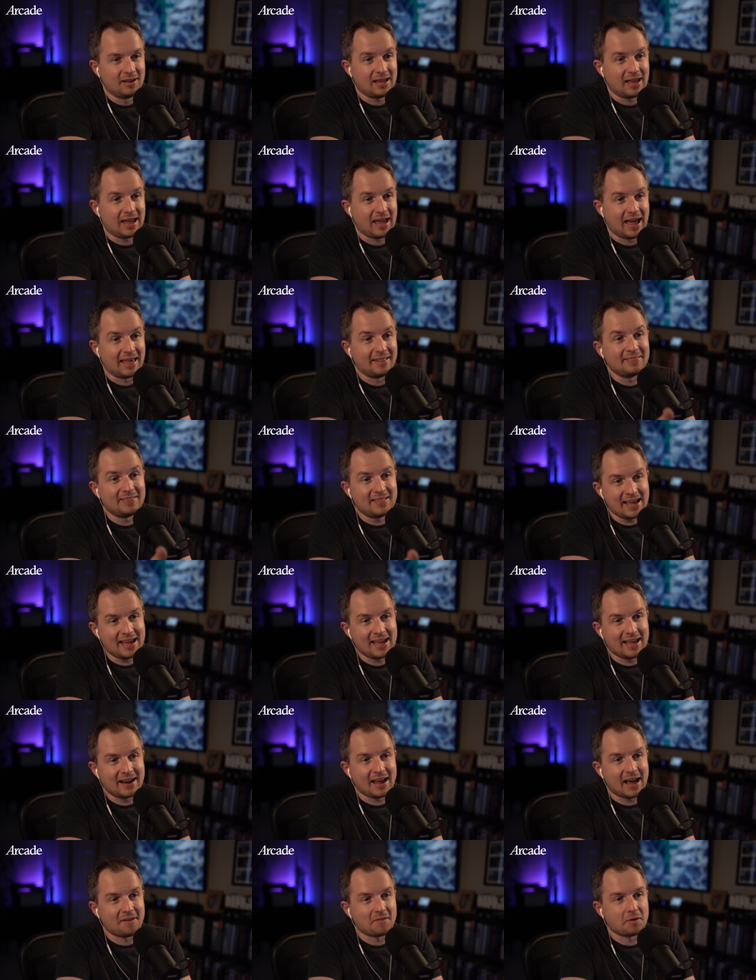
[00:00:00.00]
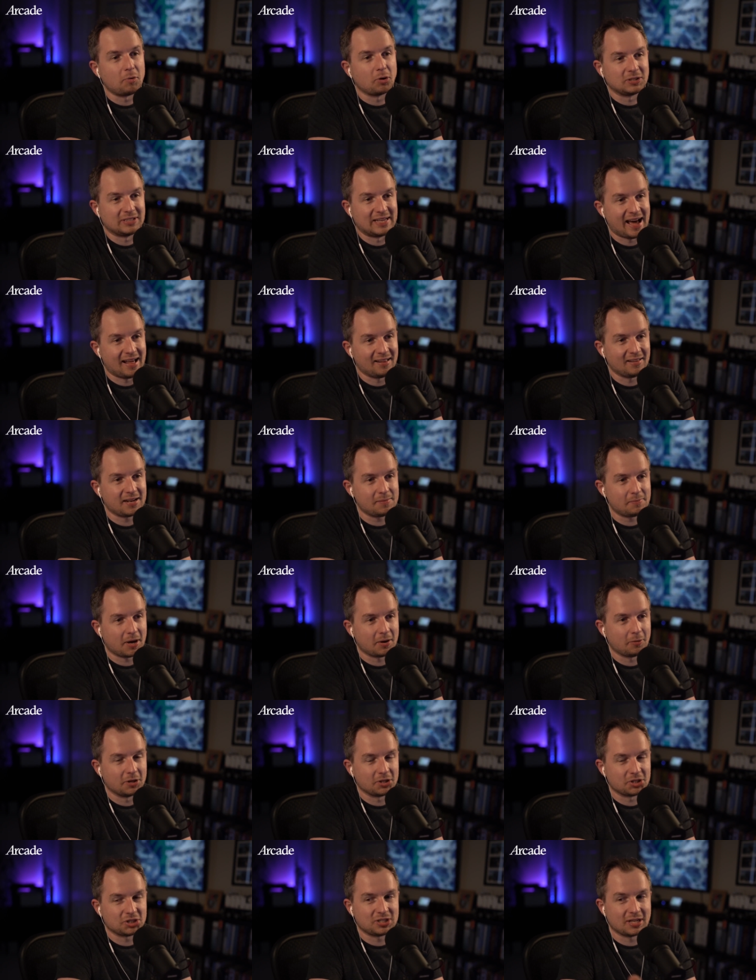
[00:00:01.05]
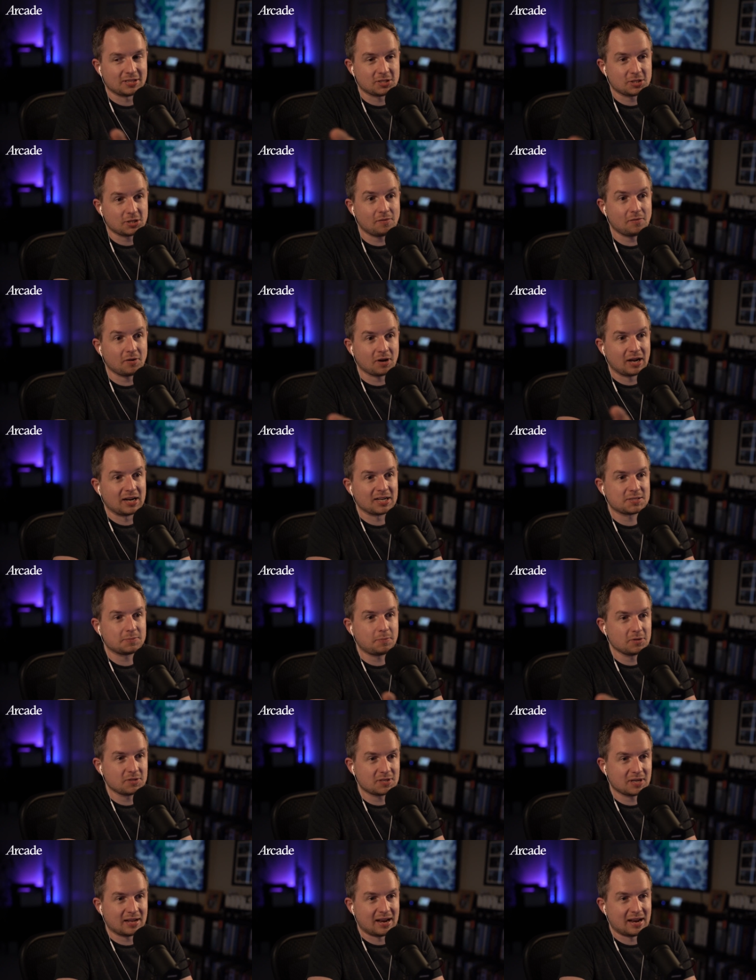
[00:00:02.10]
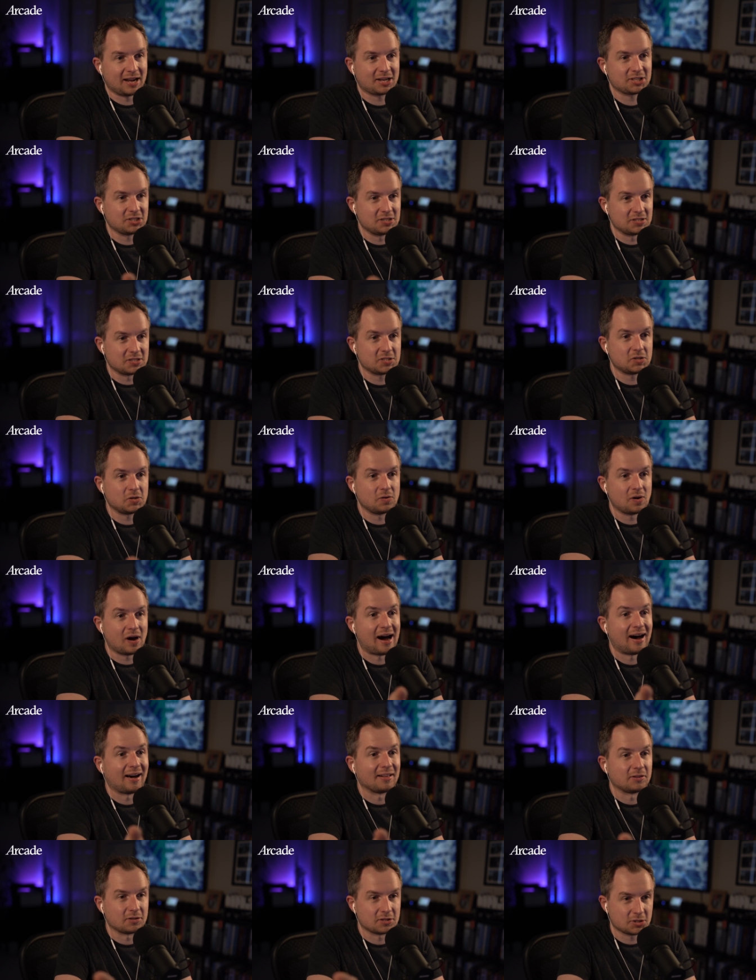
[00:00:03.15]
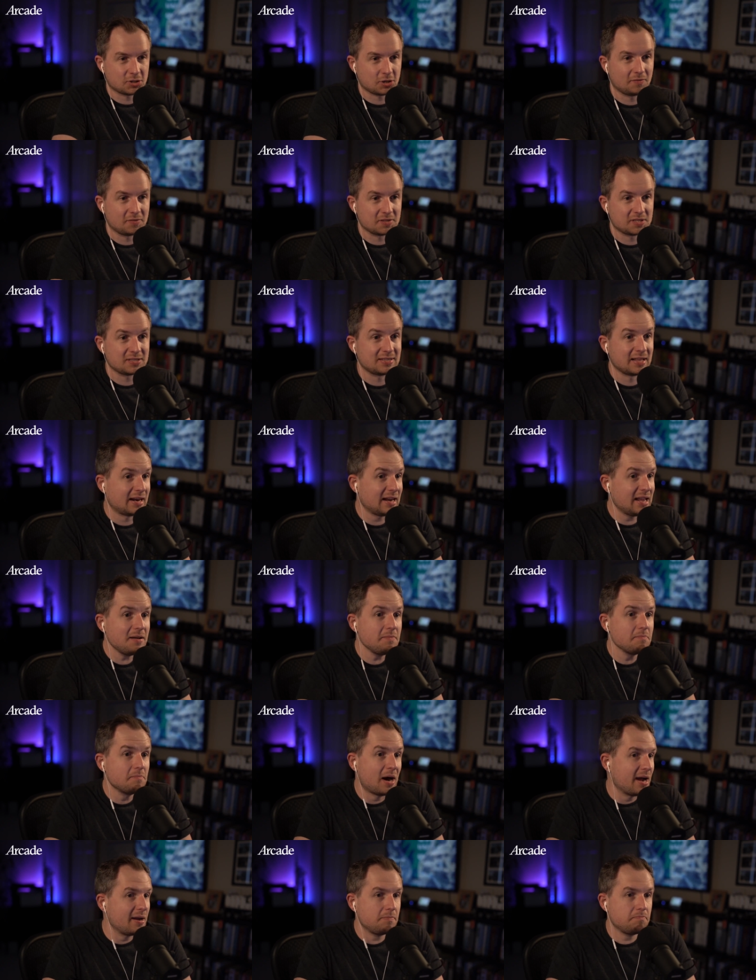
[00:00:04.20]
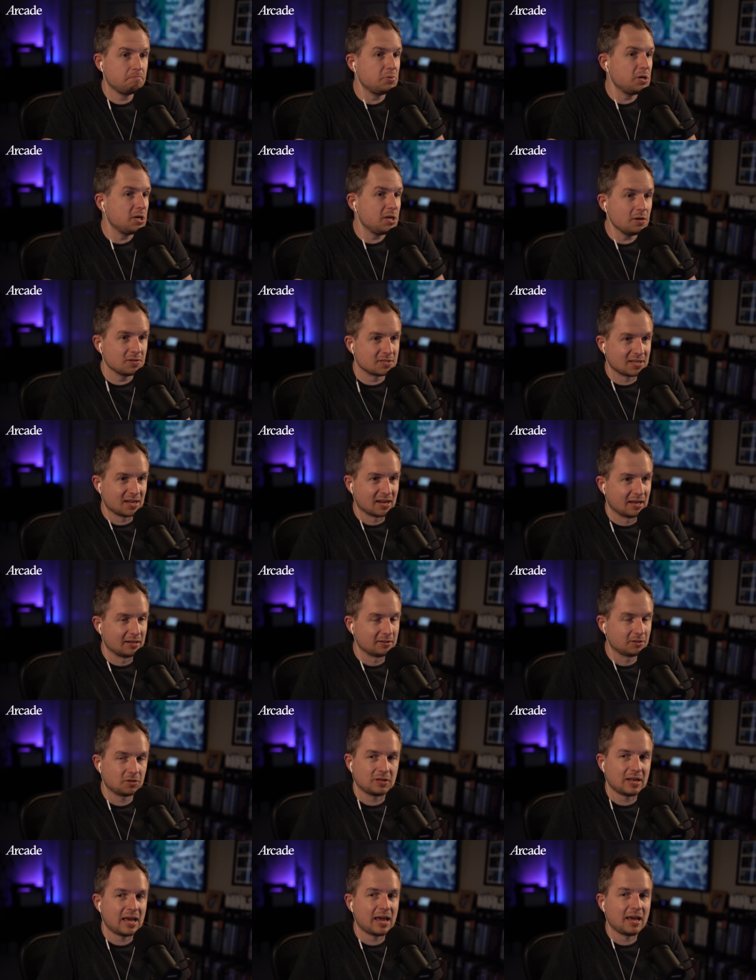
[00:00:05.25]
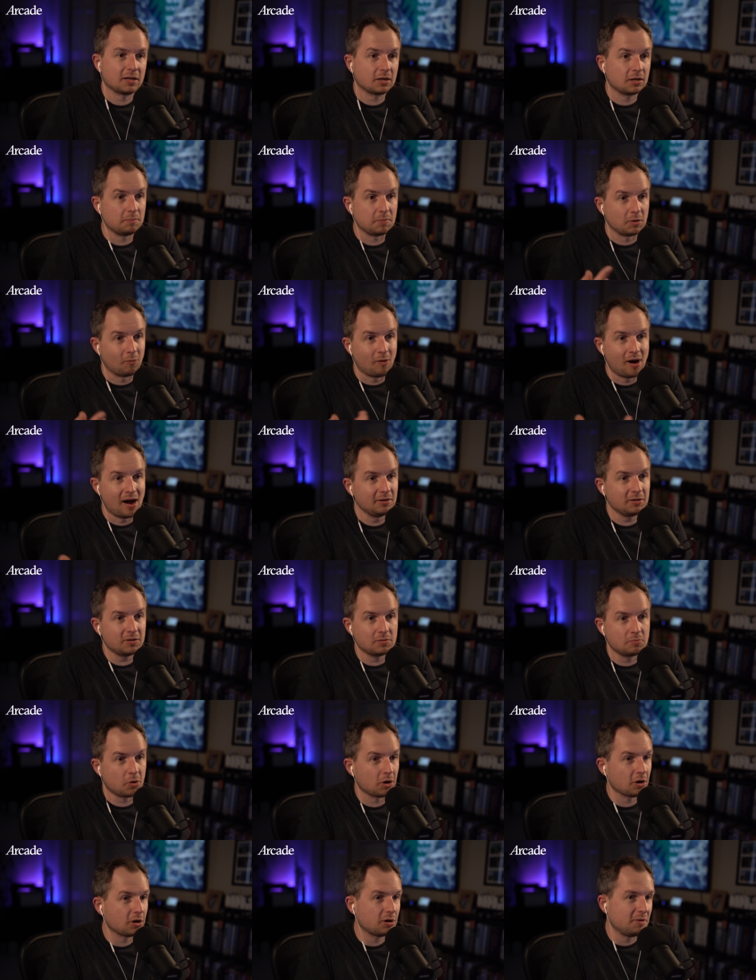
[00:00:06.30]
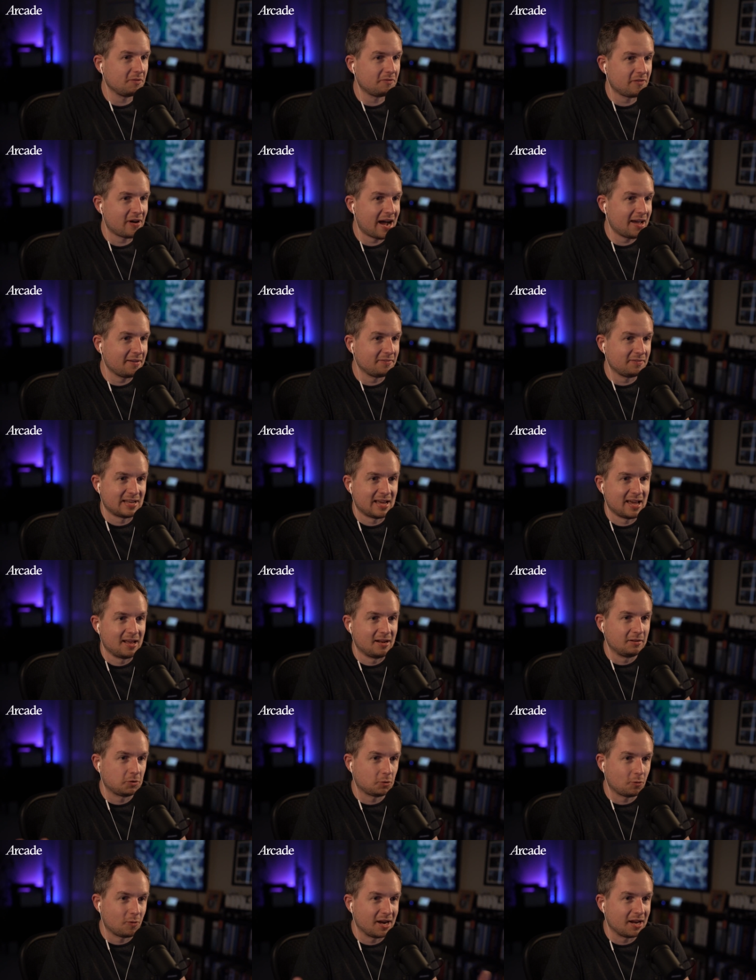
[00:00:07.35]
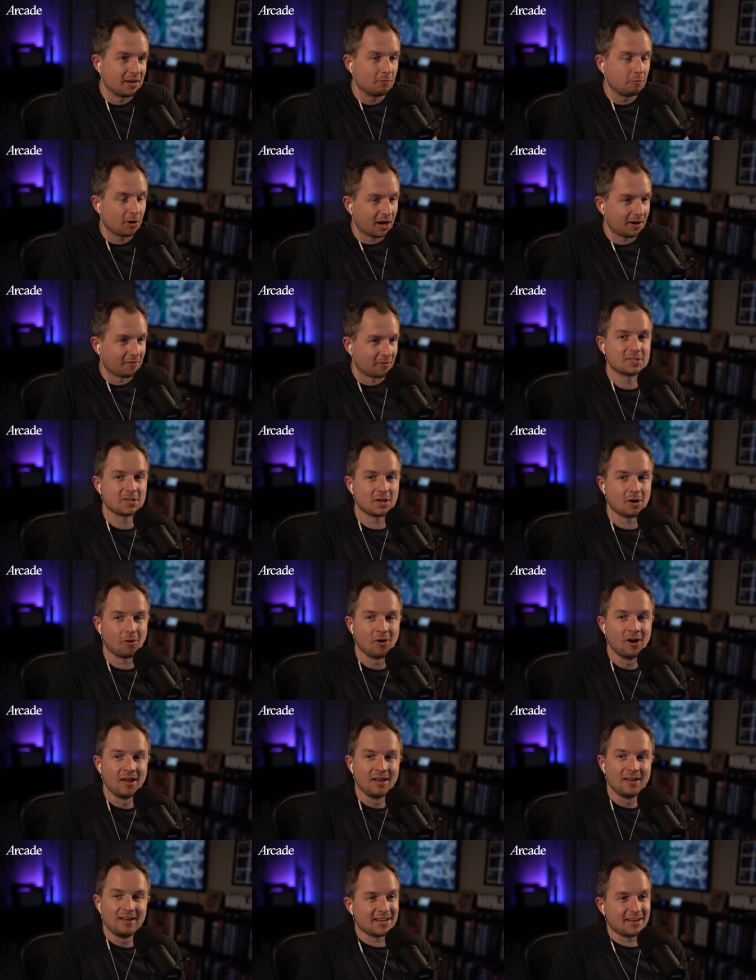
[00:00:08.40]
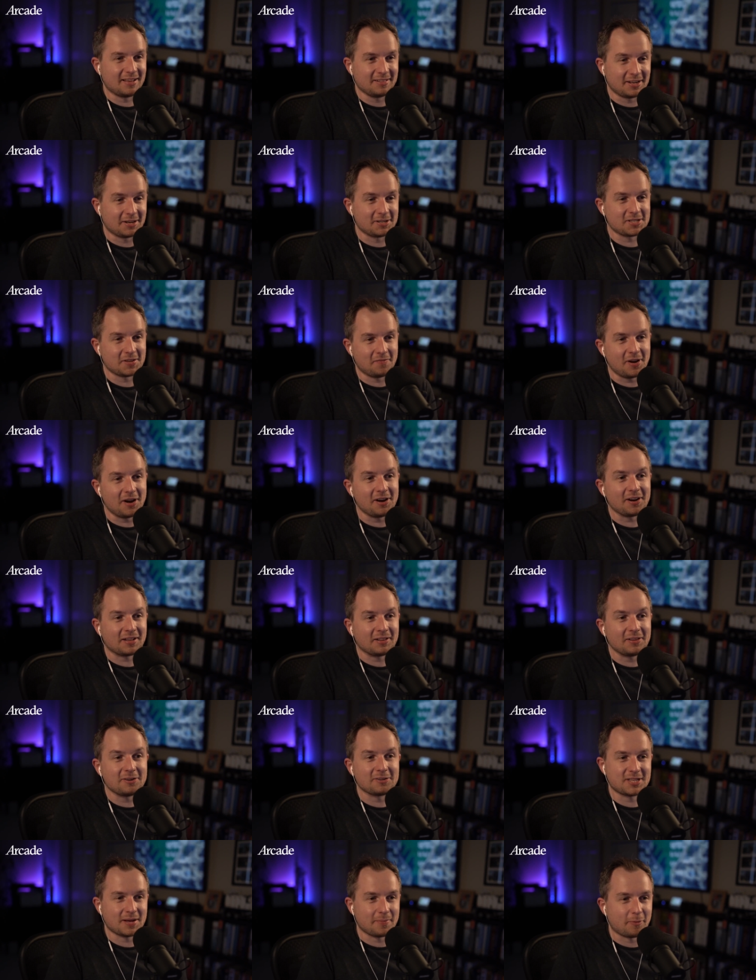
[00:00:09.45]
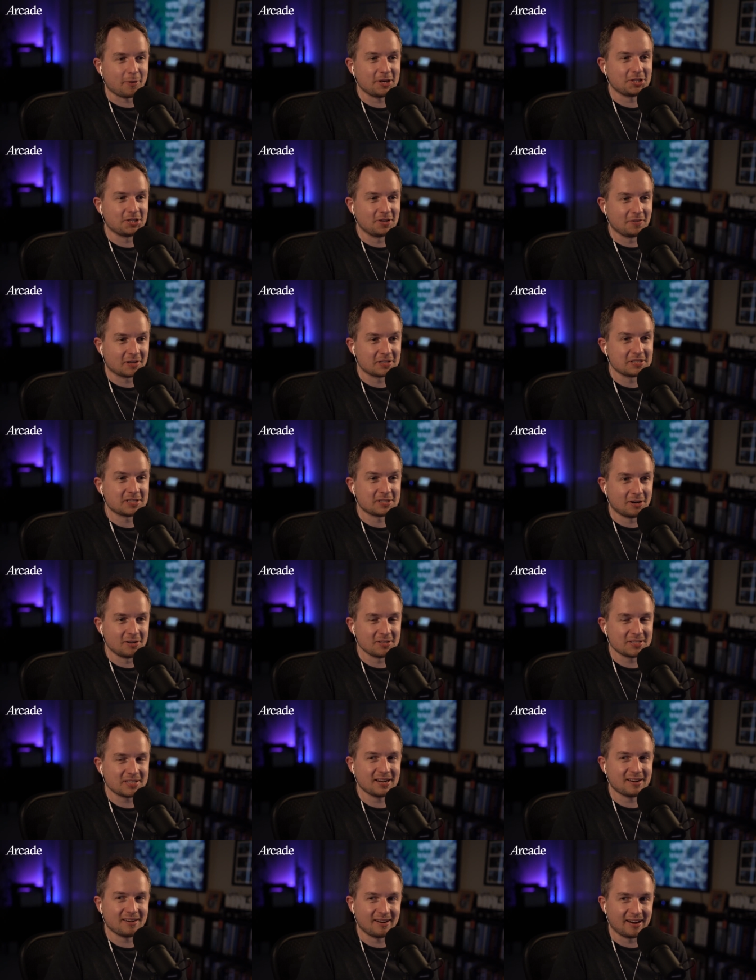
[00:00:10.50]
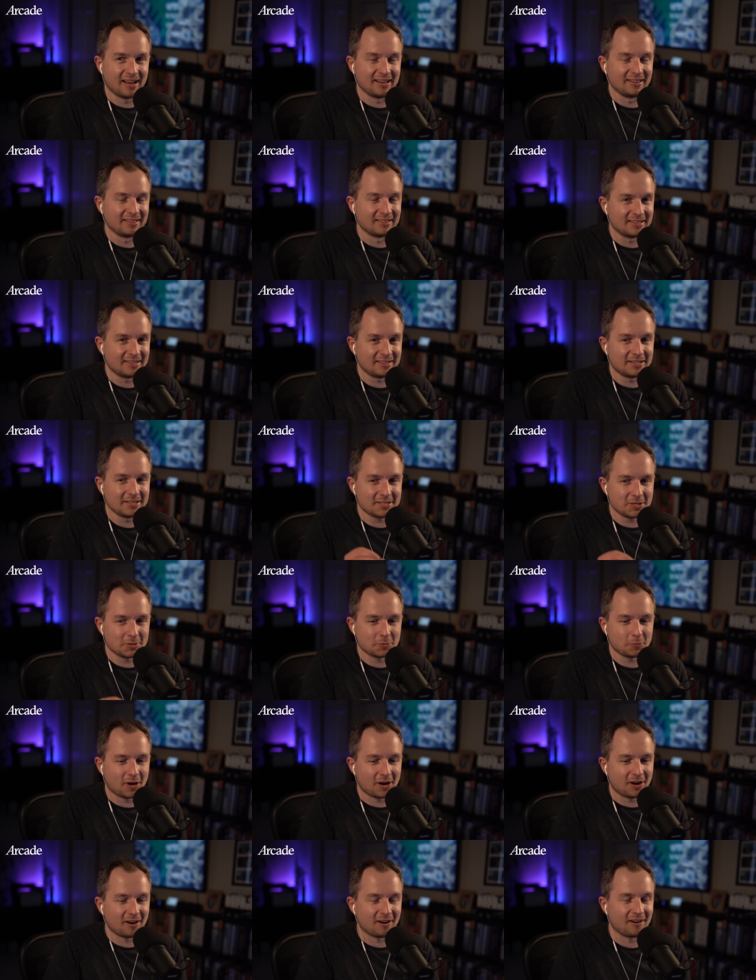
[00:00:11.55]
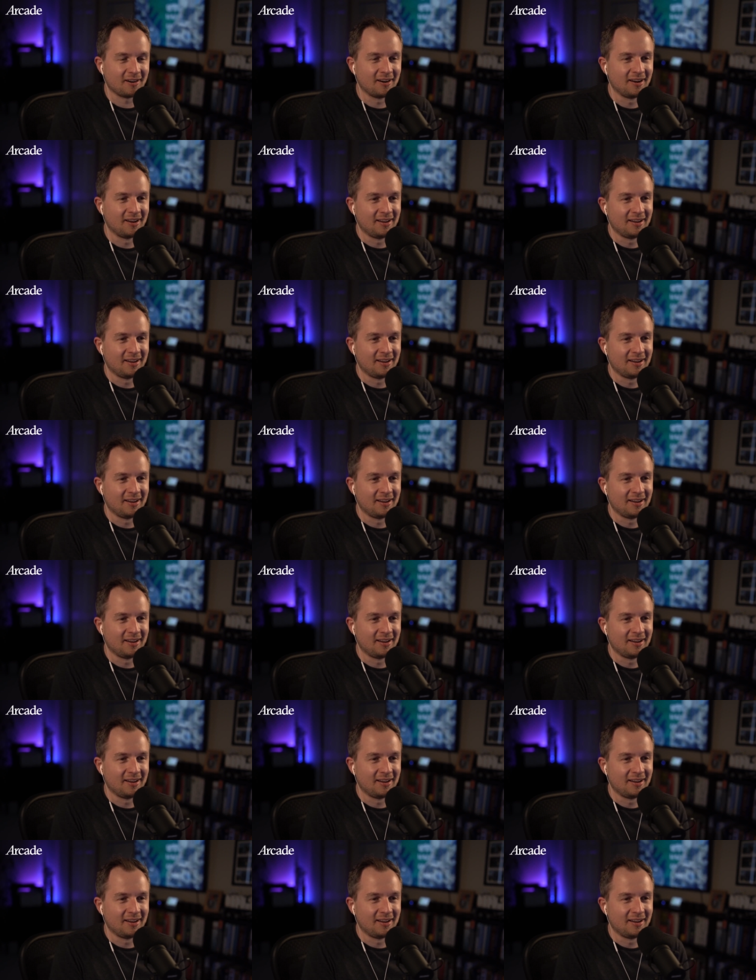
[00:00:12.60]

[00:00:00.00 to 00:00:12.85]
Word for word: and then have a modality by which that server can expose connections to other services that it might be using. And today it could be one, tomorrow it could be five, ten, twenty, whatever. So there's a very clear separation of concerns here. And this is where